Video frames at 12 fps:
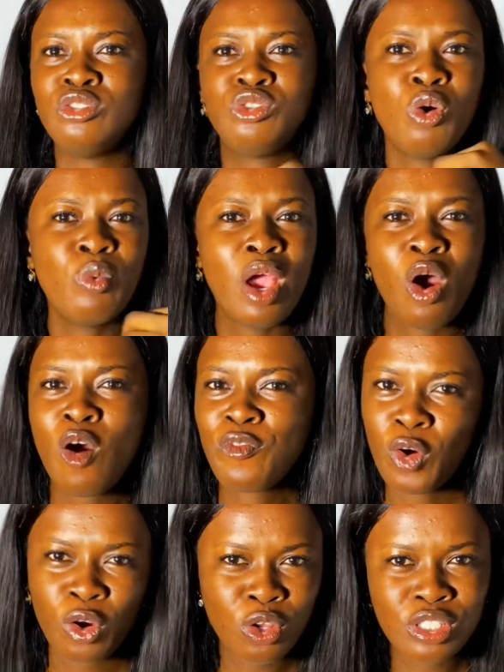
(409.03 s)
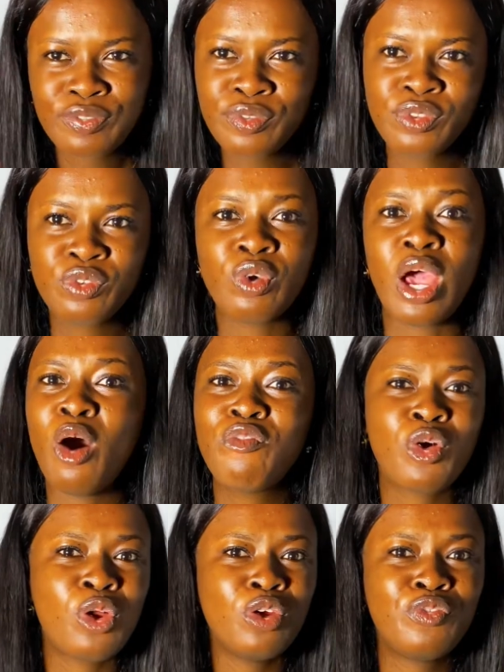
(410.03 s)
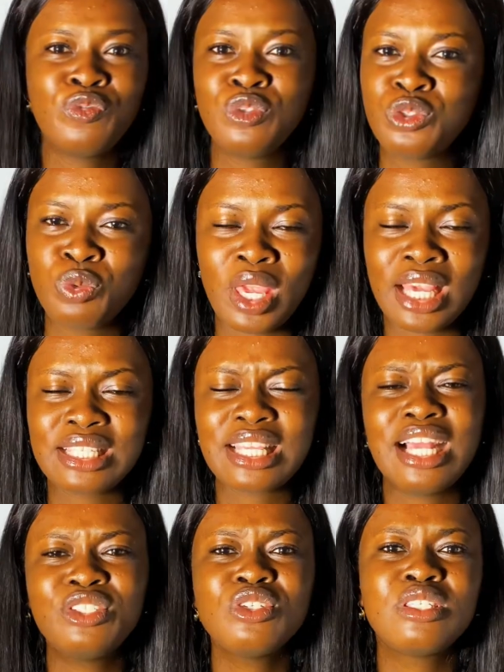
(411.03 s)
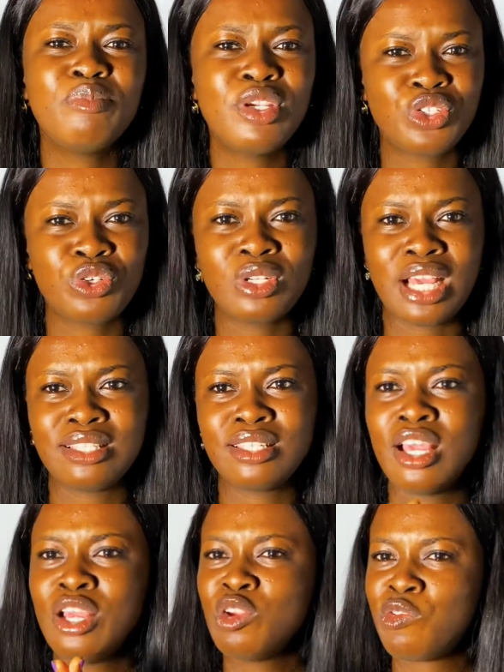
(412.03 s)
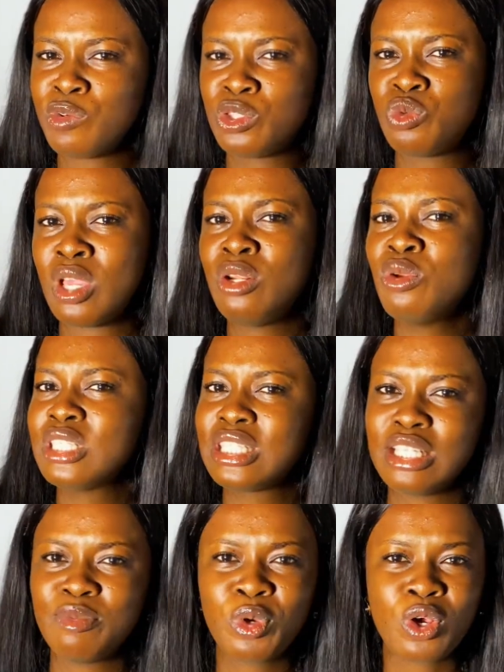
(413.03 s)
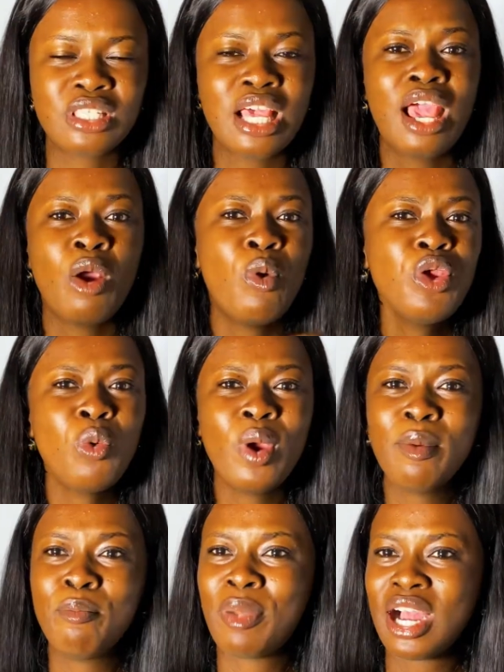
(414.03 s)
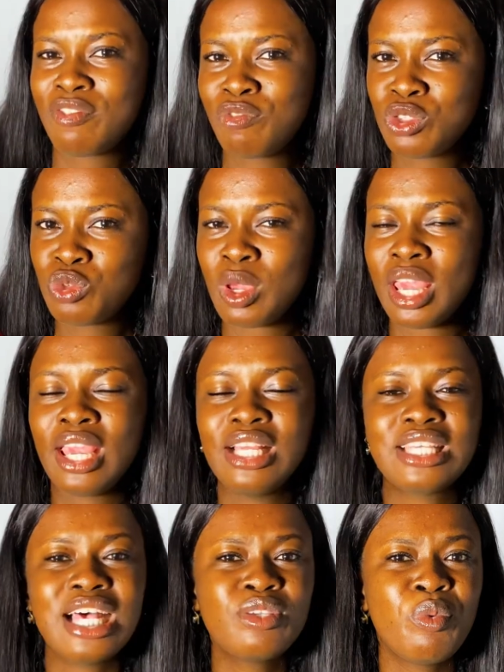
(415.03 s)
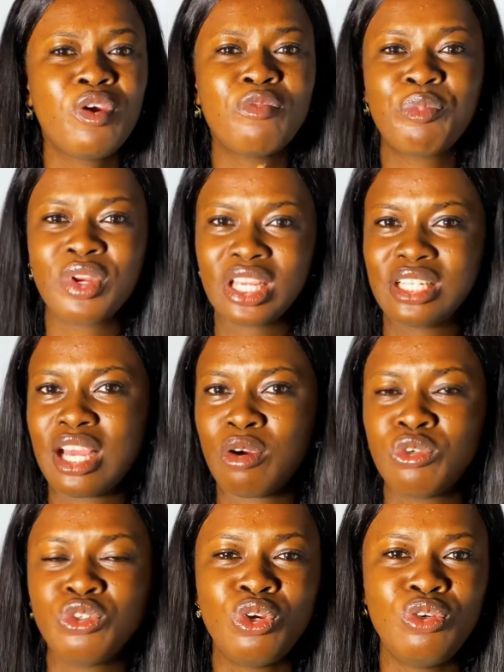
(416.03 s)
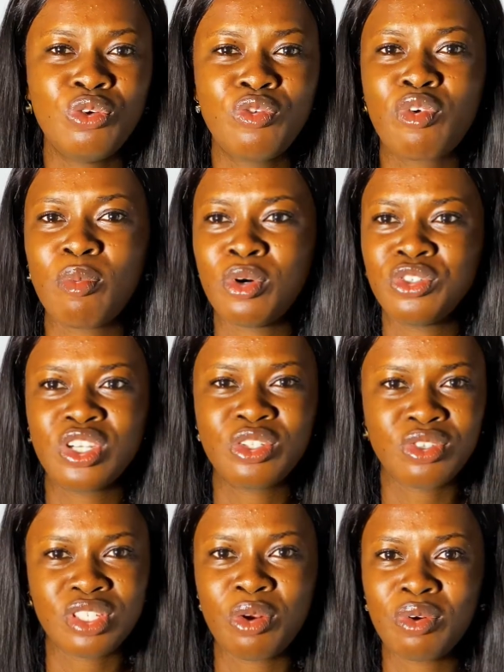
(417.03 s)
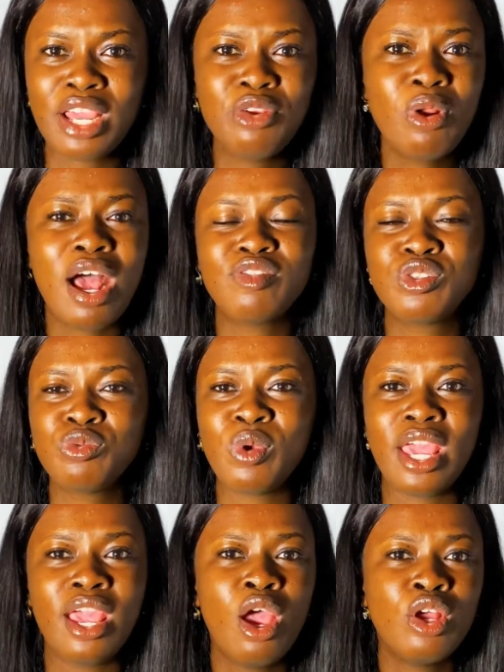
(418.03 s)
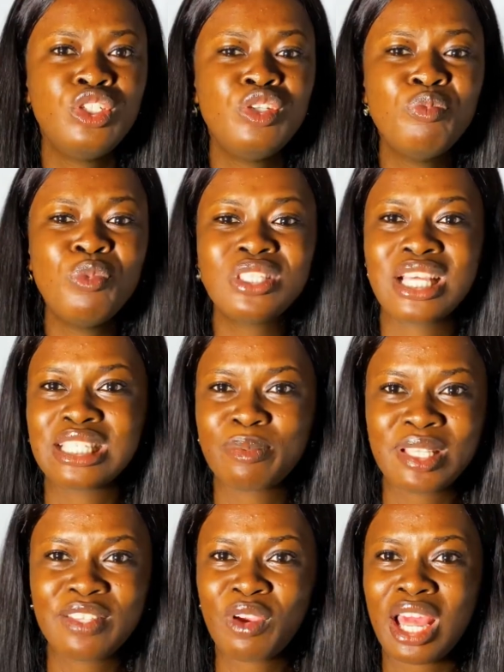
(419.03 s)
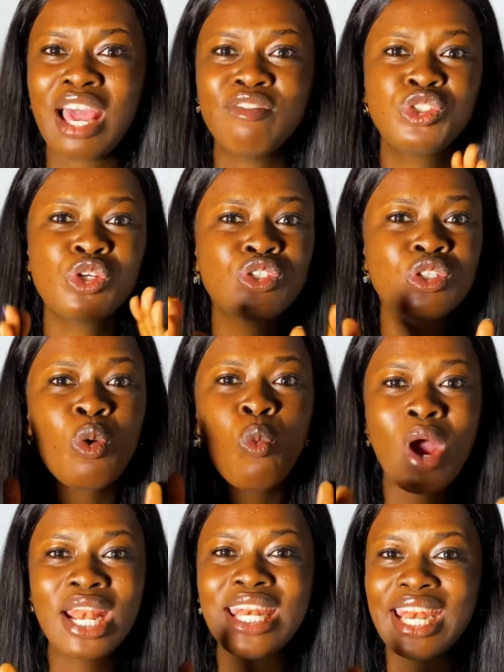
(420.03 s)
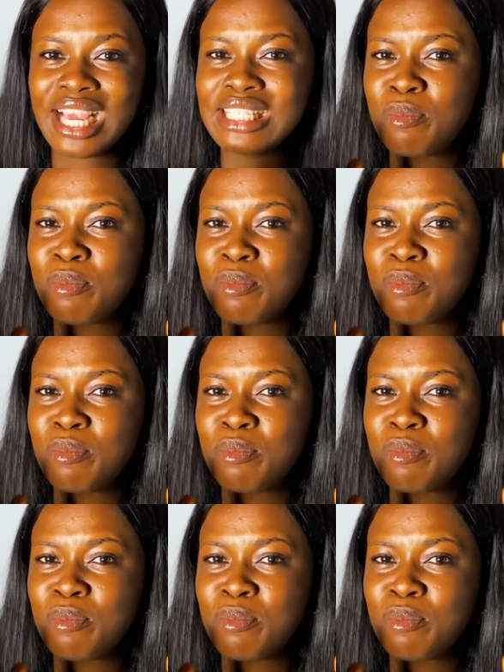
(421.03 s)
Don't wear off-colored footwear, and just make sure that the footwear looks good, because when you're wearing bad footwear, it has a way of bringing down your look from 100 to 0. Now you don't have to wear the most expensive. You can have just one nice